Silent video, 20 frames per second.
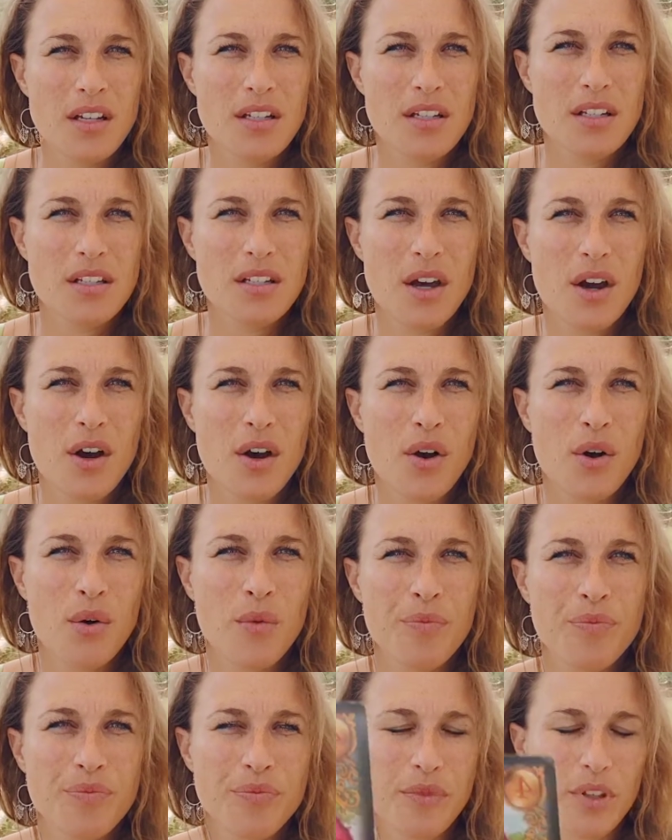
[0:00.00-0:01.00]

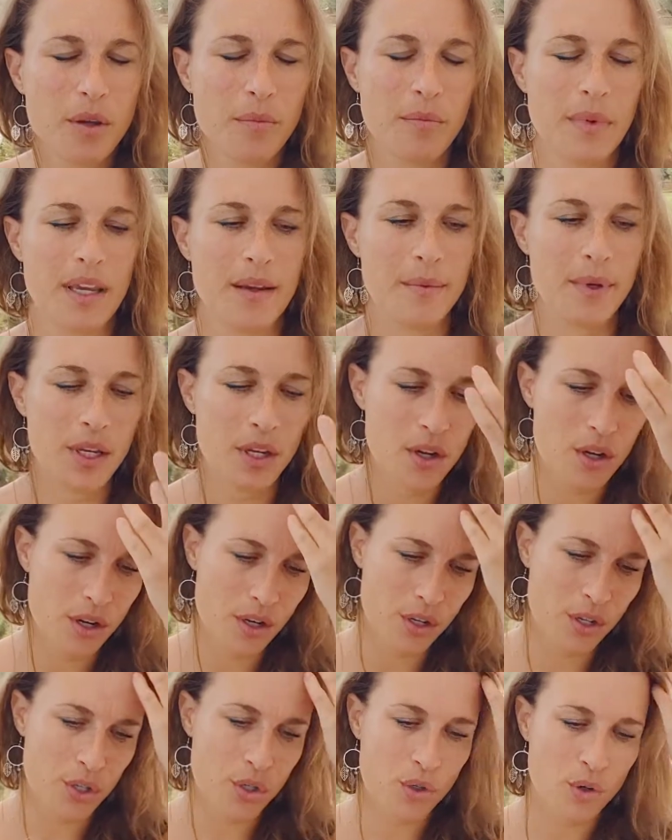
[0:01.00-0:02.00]
So maybe
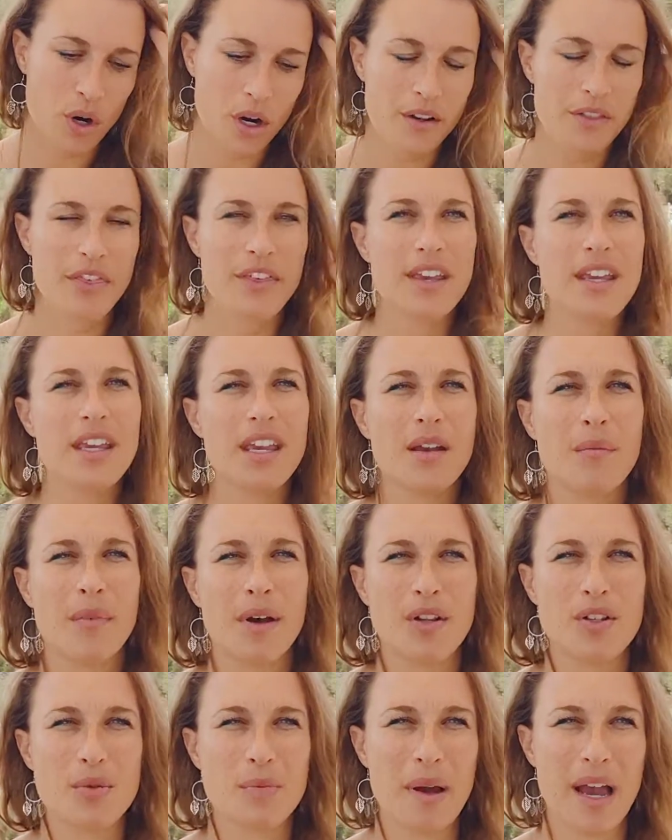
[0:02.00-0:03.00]
you are thinking
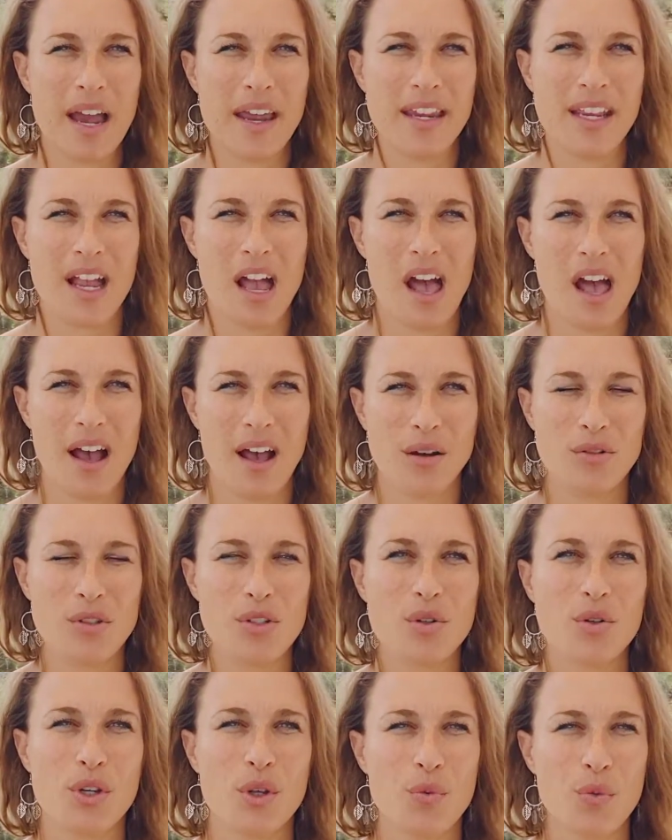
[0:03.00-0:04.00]
about buying a
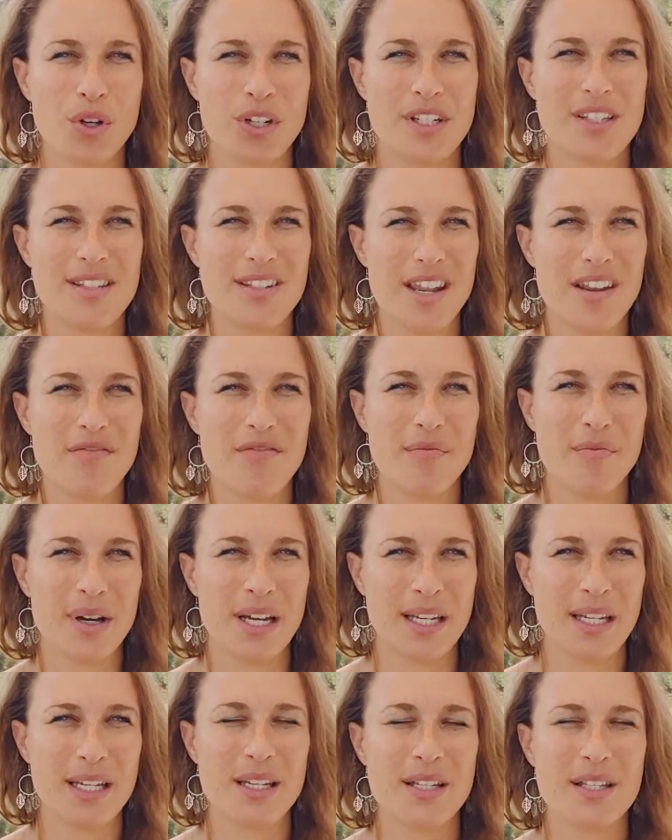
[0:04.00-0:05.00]
house, or you want to save
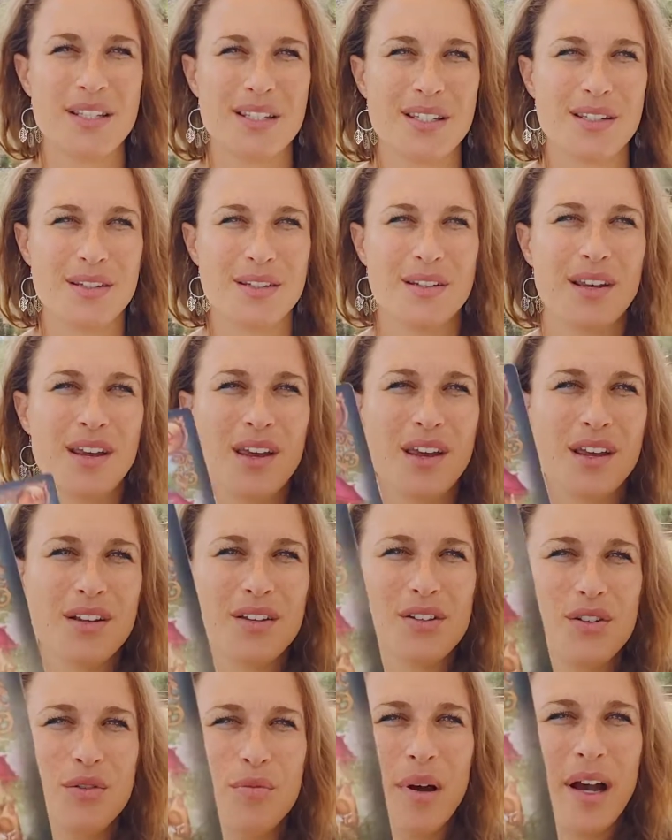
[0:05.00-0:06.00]
money
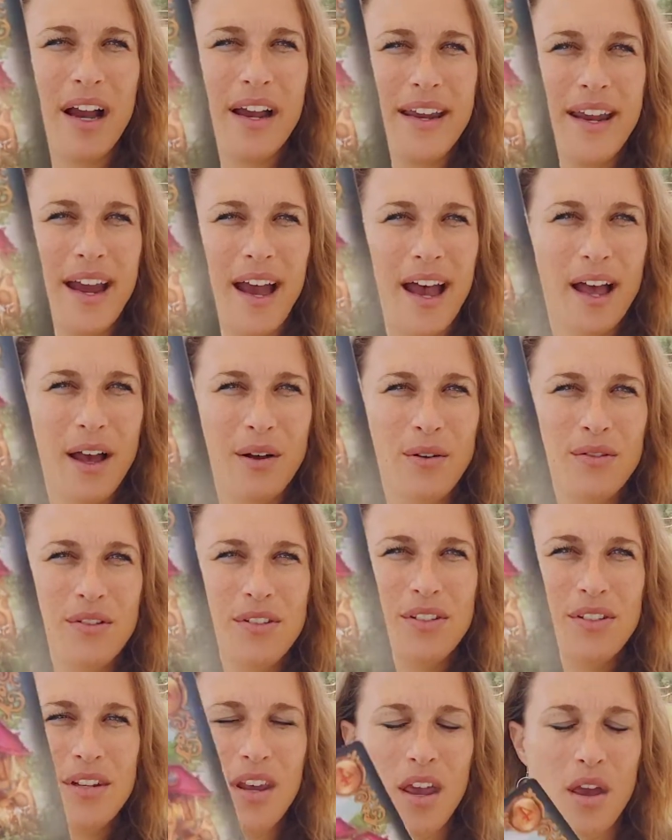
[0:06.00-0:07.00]
to buy a
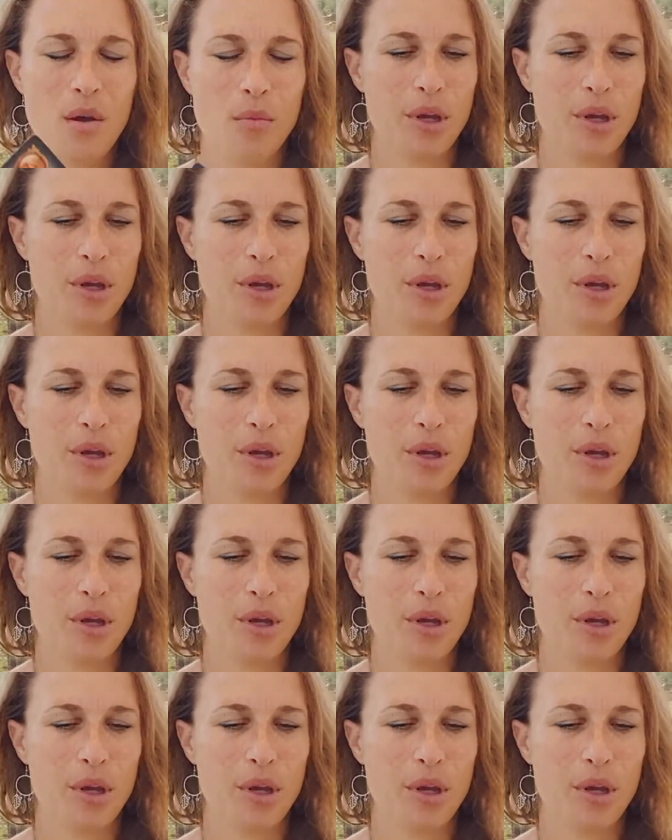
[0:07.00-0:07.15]
house,